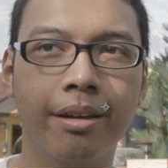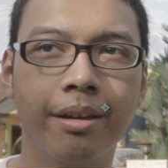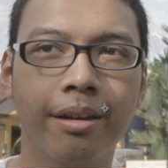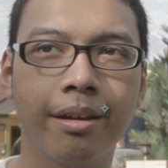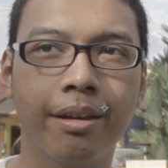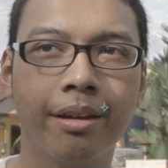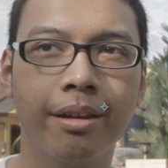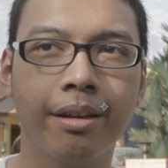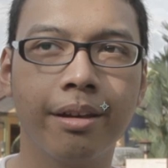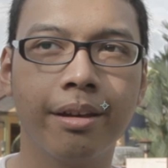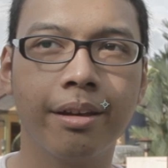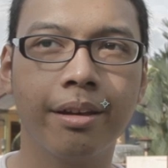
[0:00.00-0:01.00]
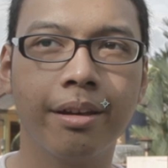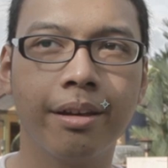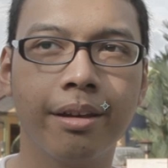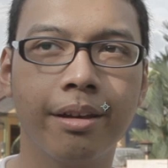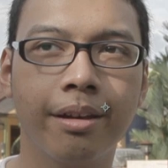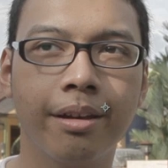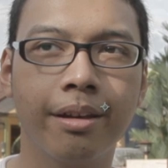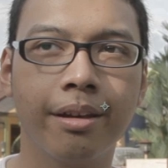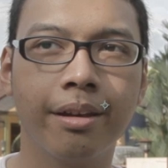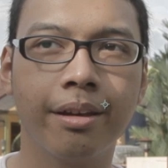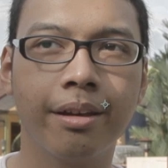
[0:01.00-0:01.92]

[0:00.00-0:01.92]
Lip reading: (silence)